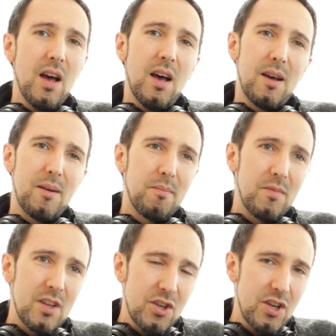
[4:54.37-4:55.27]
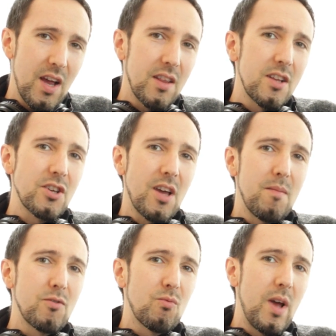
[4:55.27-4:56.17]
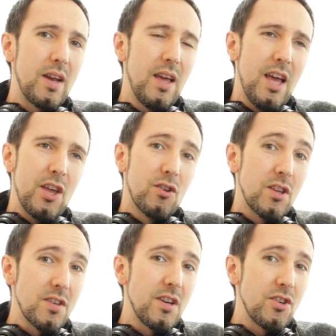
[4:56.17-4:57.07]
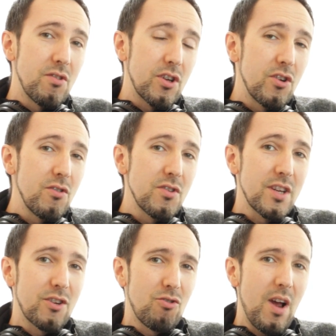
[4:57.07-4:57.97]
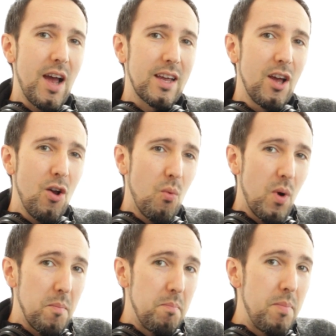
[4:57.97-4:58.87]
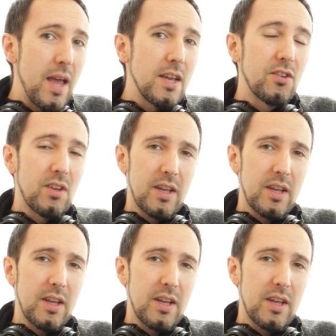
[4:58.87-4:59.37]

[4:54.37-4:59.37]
The challenge comes when you're listening to an acoustic track where bass,